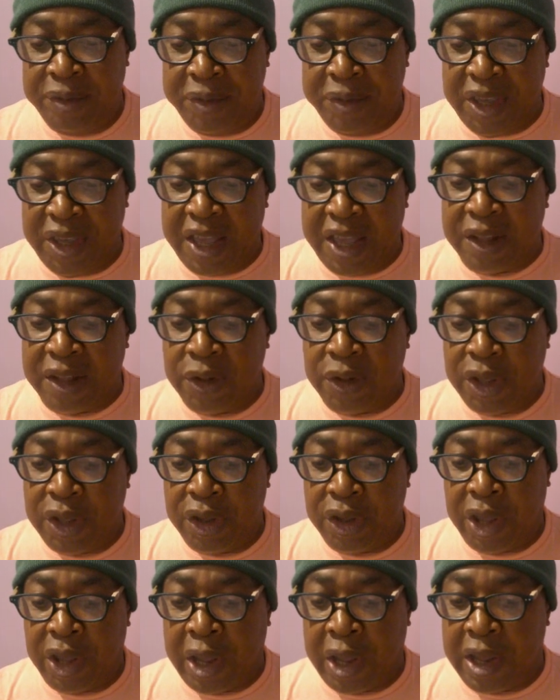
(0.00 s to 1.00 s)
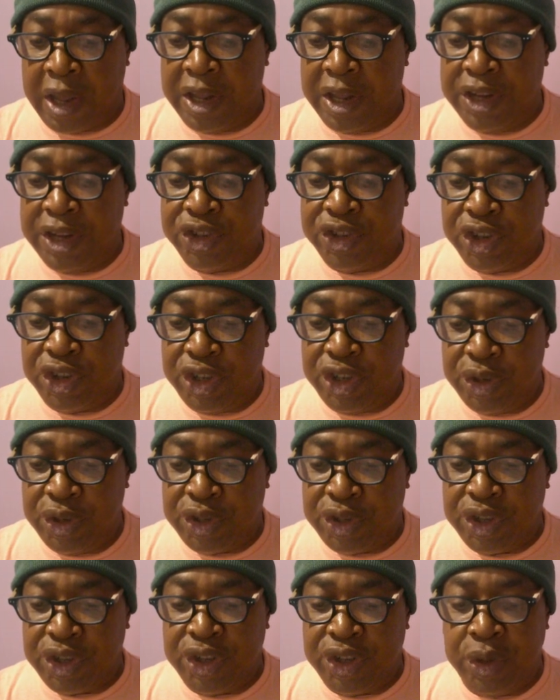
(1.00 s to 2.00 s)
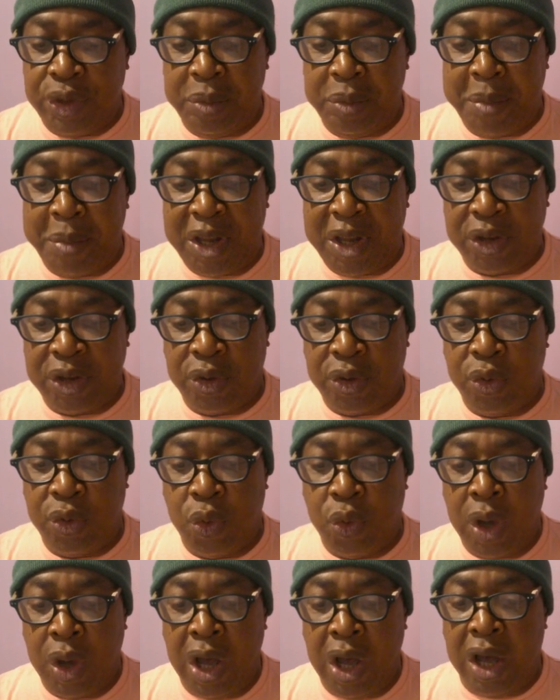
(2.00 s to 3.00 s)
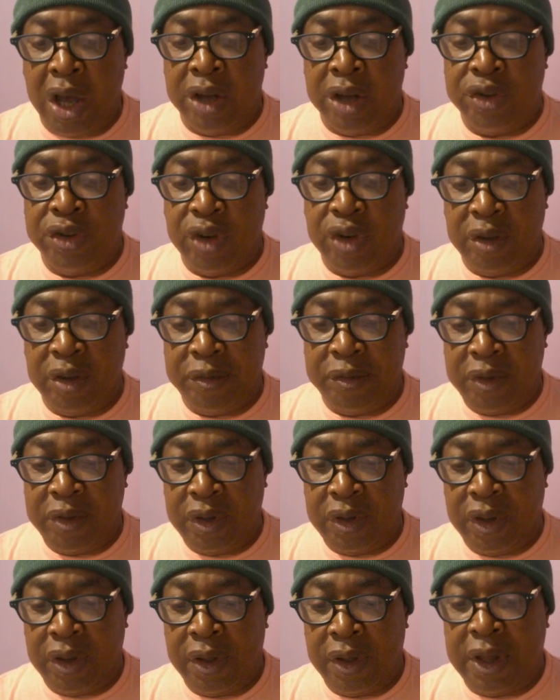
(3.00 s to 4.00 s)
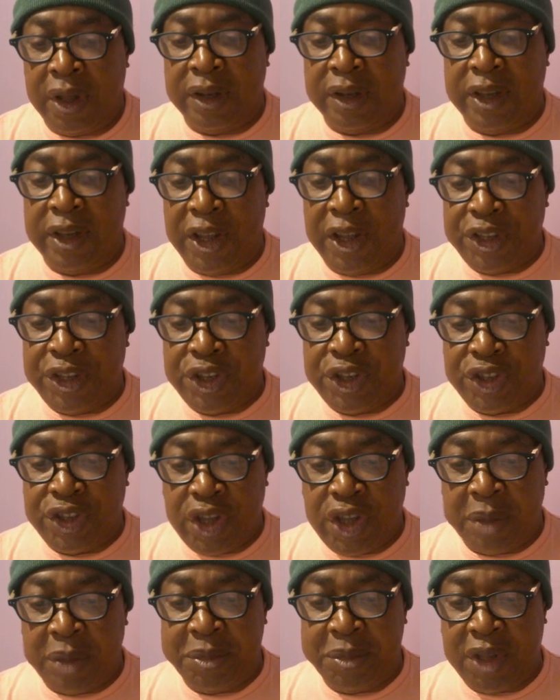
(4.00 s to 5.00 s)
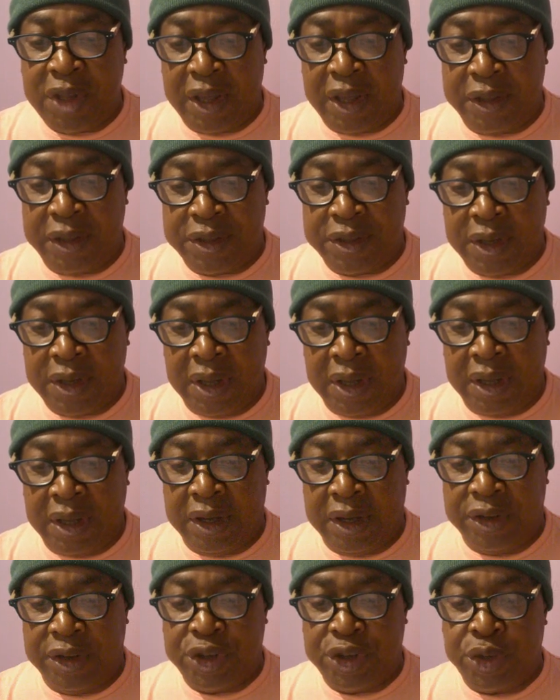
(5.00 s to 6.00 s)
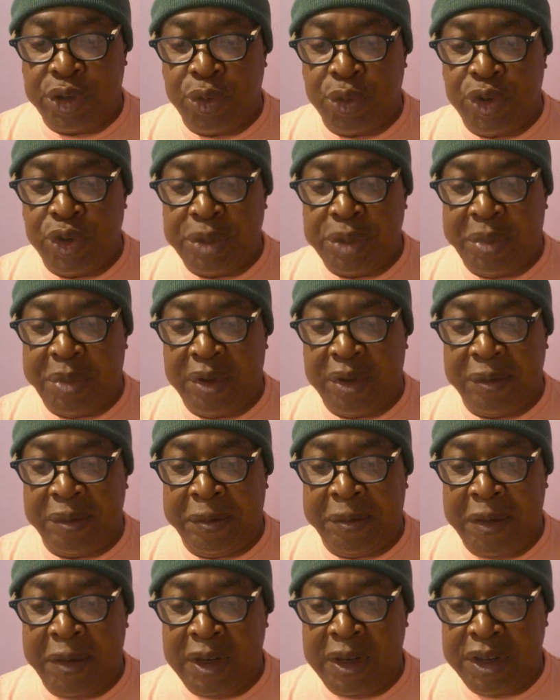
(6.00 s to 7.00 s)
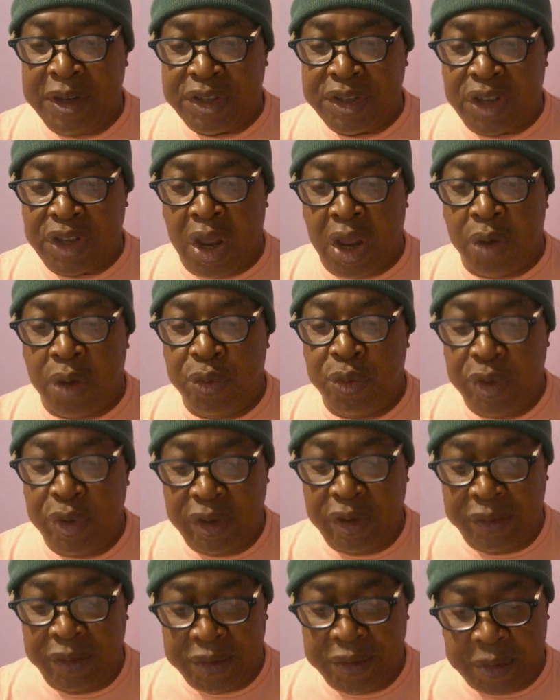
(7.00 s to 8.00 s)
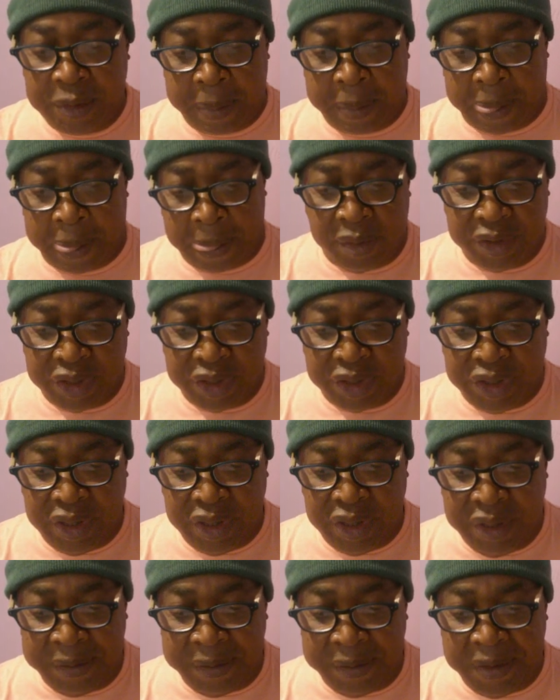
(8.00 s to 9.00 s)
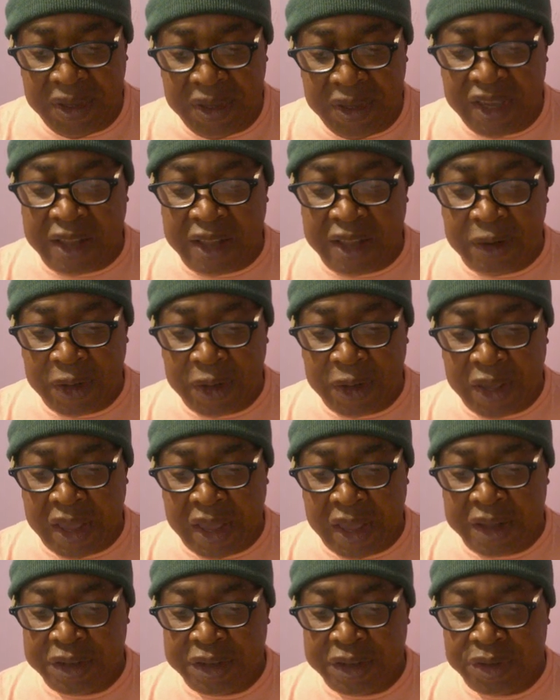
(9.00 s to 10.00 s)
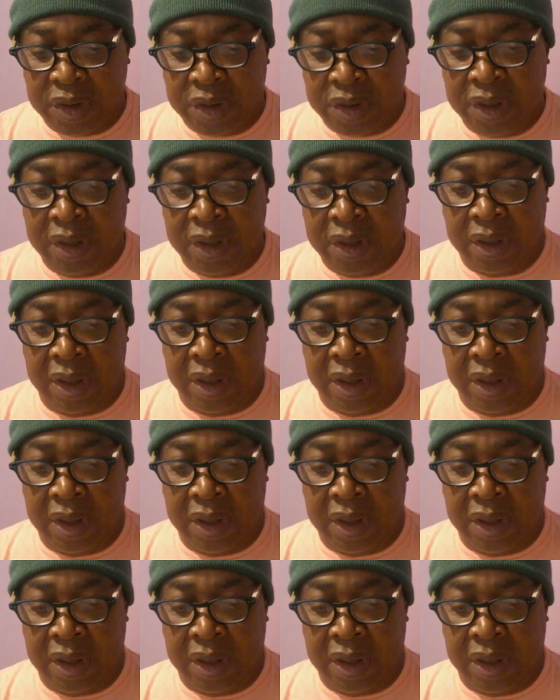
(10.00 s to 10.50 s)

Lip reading: DVLA introduces new medical driving license update. And the story is by Felix Reeves. Right, the DVLA has